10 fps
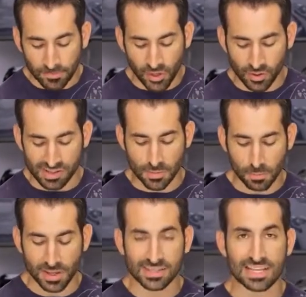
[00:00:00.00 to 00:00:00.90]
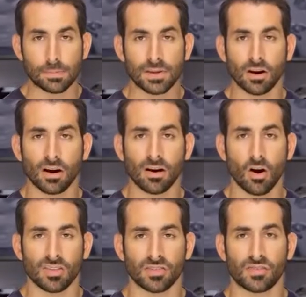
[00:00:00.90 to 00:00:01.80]
Notice, big TPR
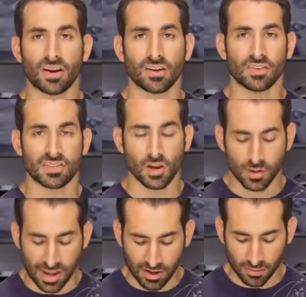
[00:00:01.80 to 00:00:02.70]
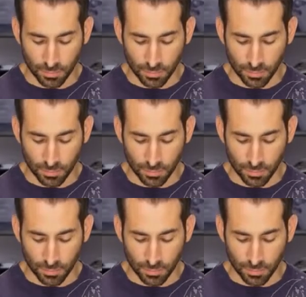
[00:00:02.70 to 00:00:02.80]
on the front, on the toe counter,